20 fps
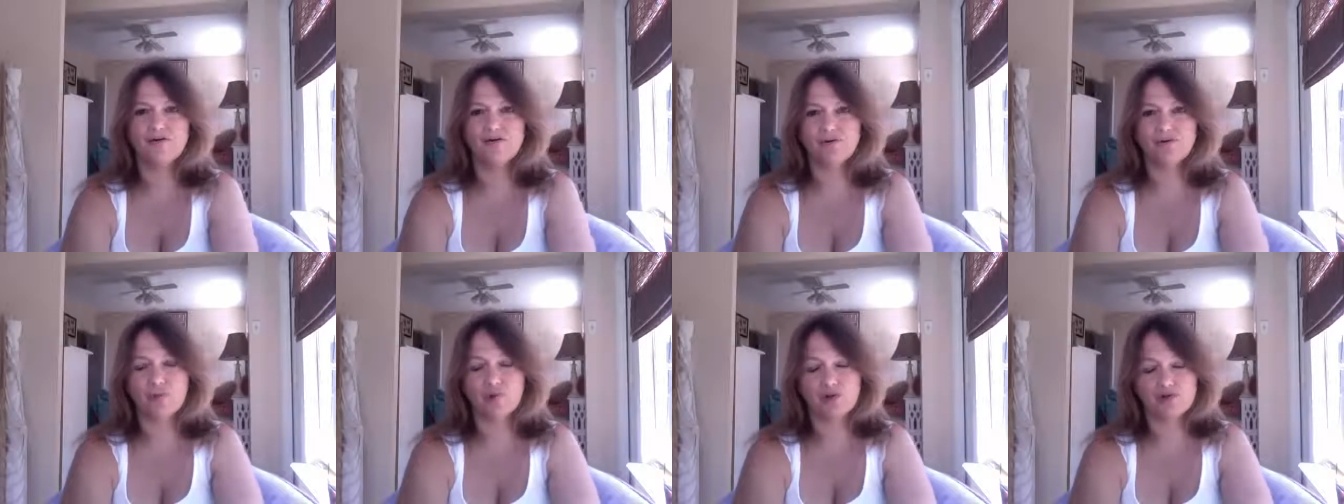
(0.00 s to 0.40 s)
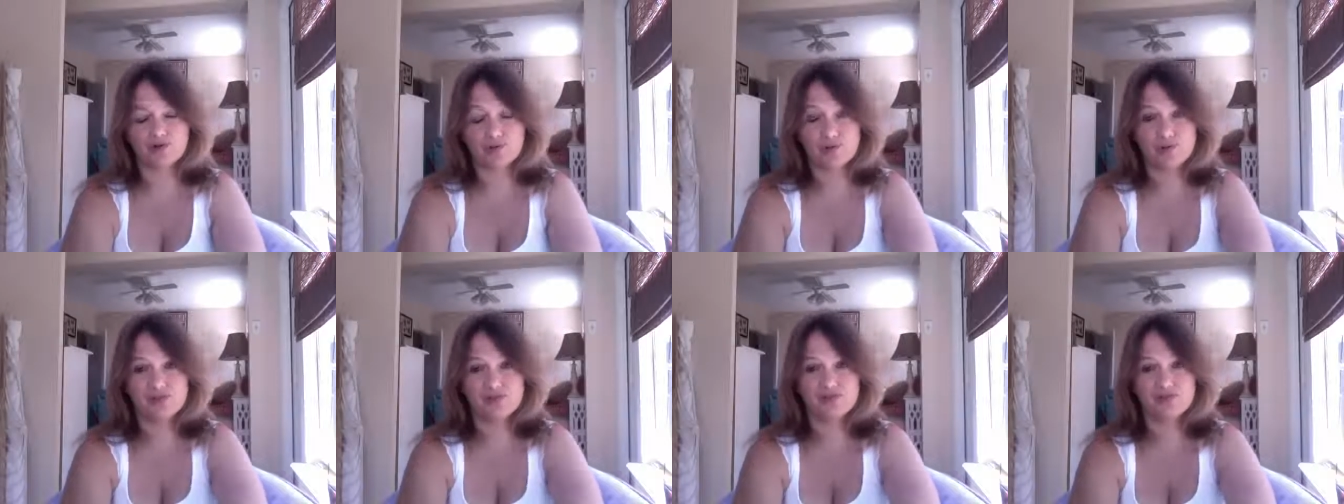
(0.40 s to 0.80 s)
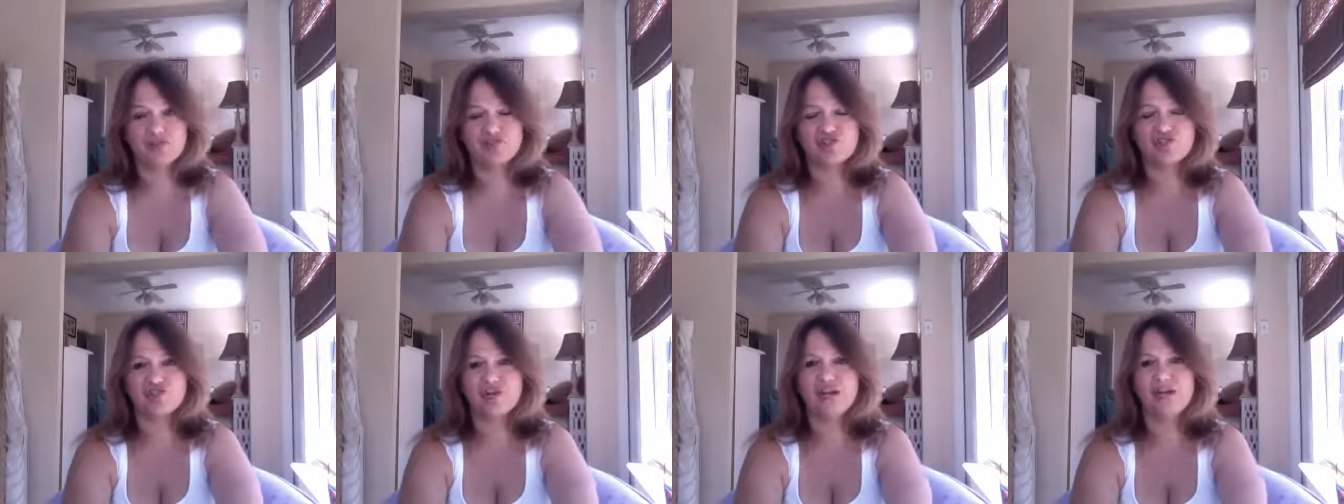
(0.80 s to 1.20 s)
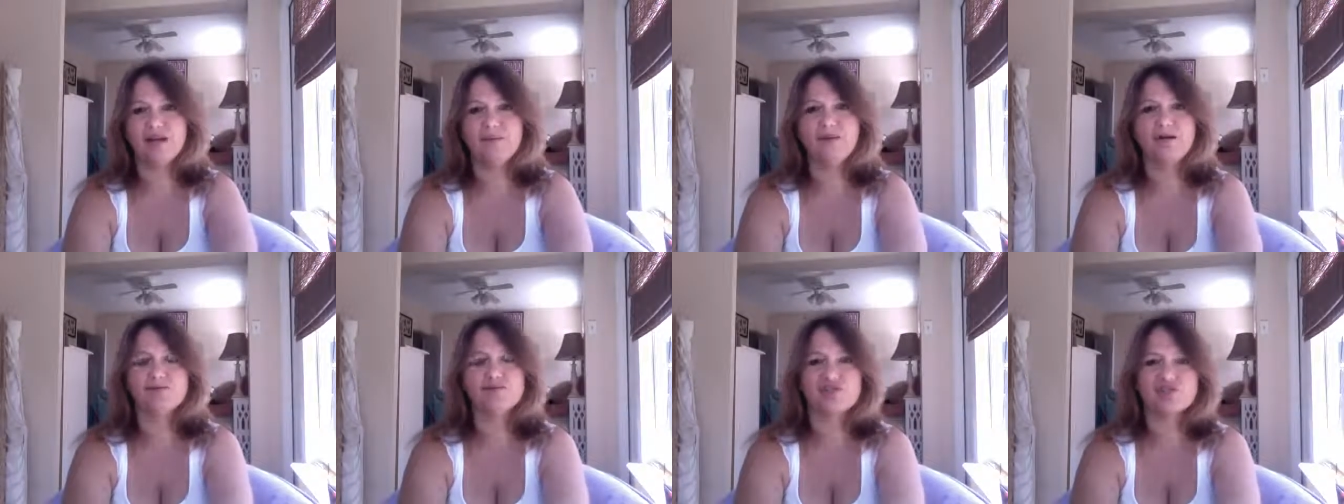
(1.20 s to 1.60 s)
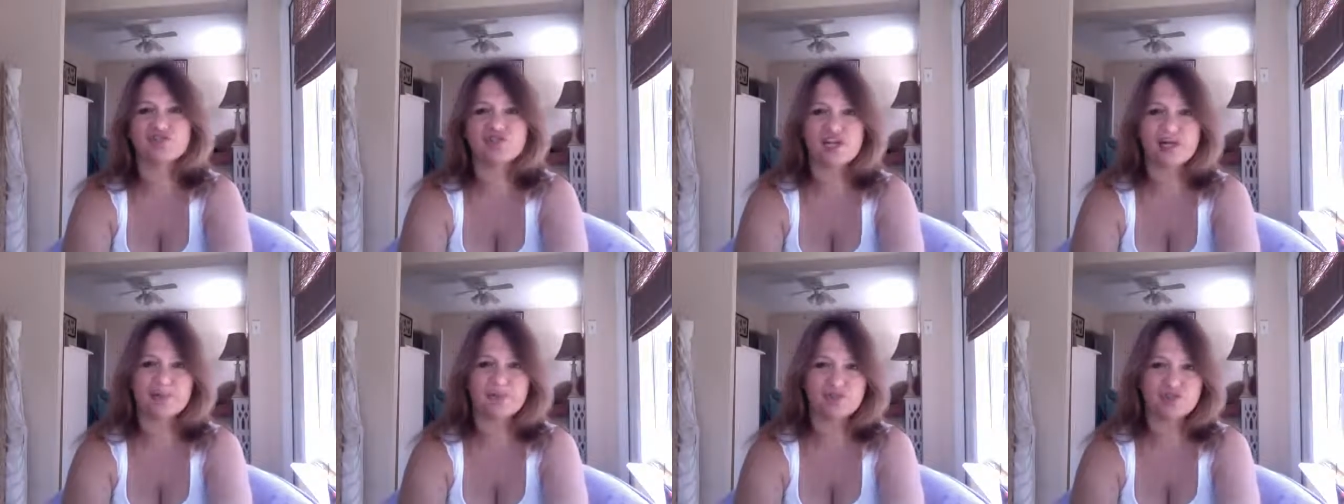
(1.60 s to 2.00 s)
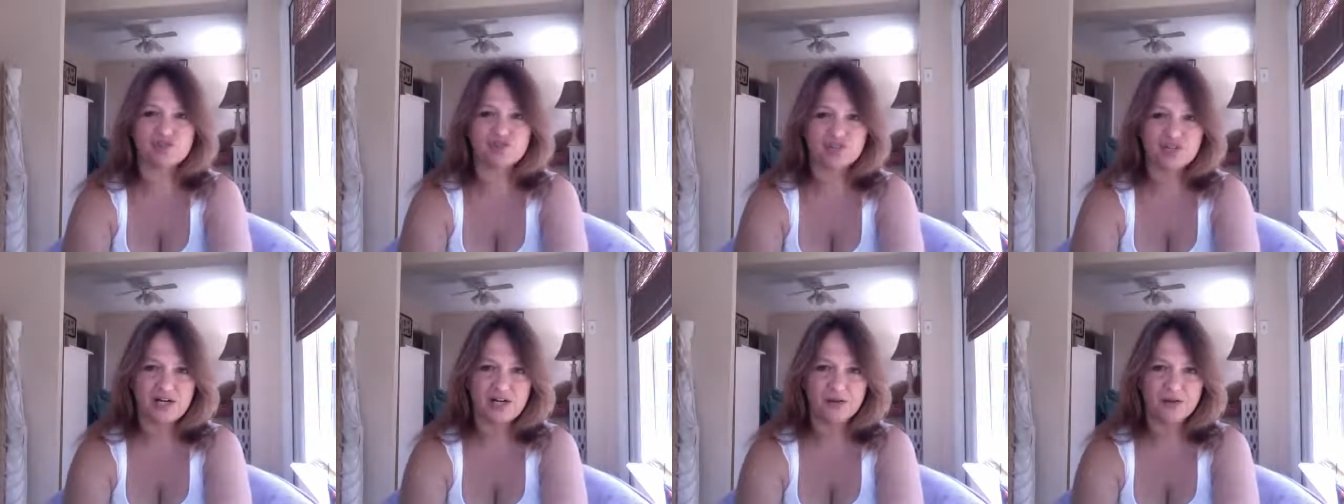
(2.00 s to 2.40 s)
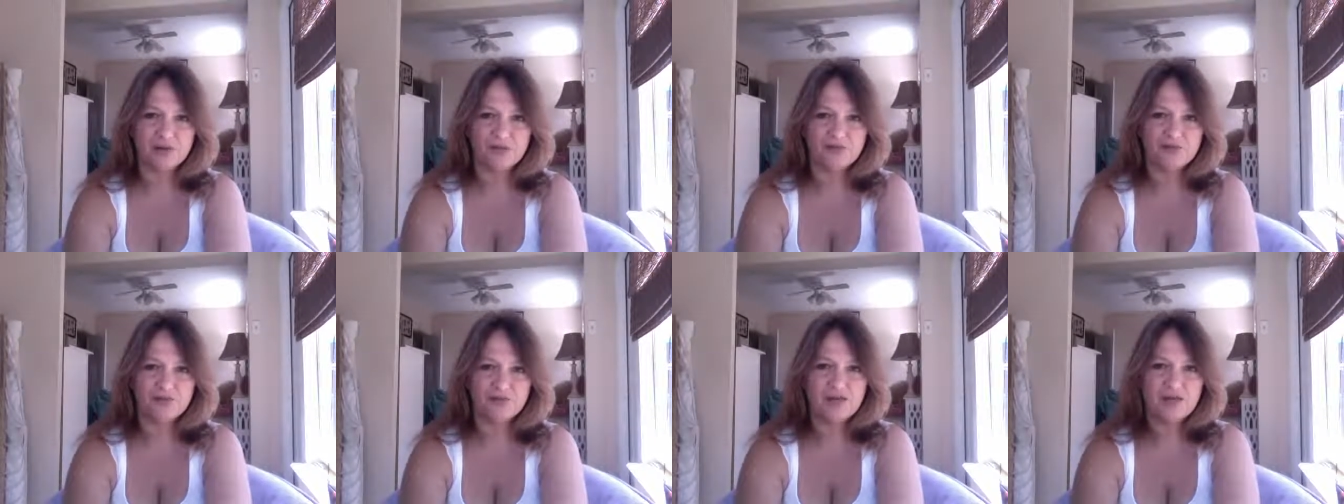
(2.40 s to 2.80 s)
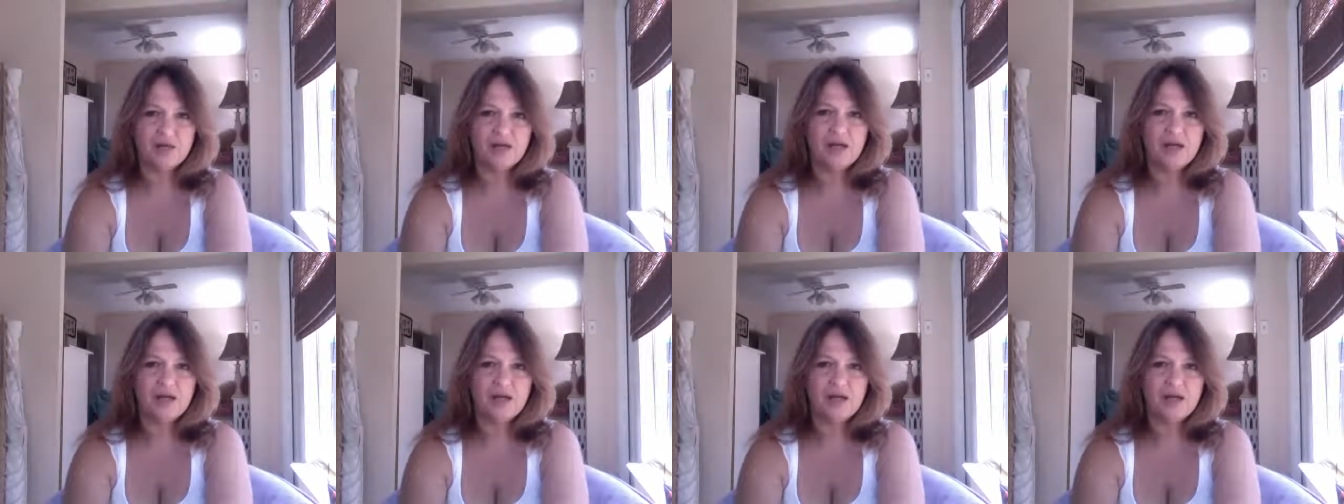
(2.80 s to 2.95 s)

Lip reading: which was a shame. It was a shame it was shelved